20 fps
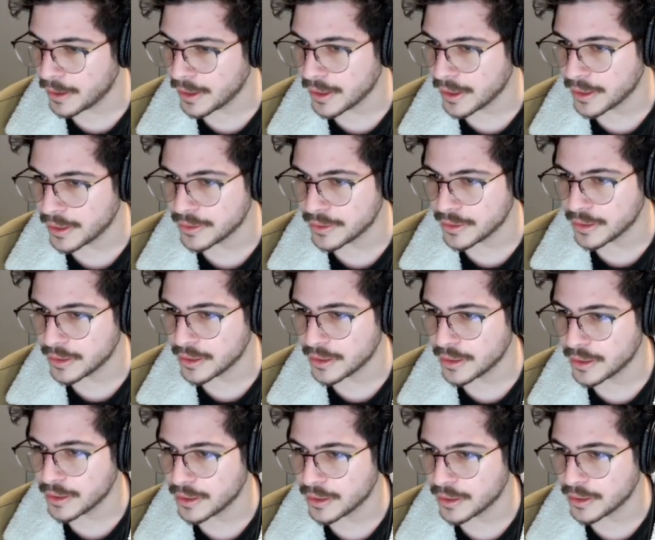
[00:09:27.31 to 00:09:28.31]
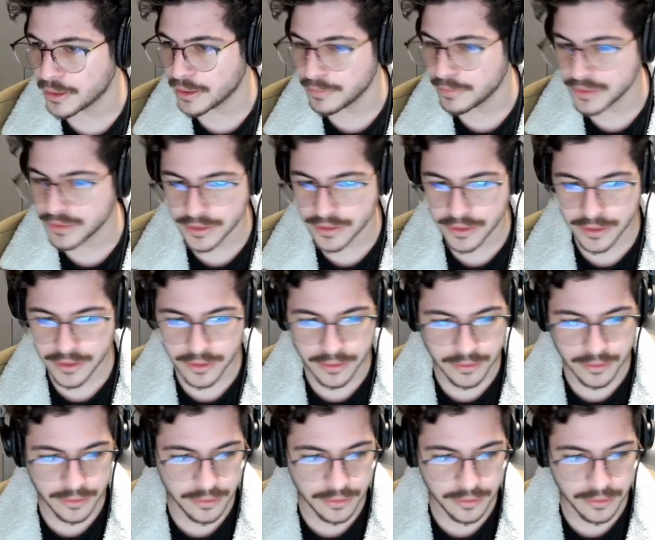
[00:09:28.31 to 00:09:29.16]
And let me see.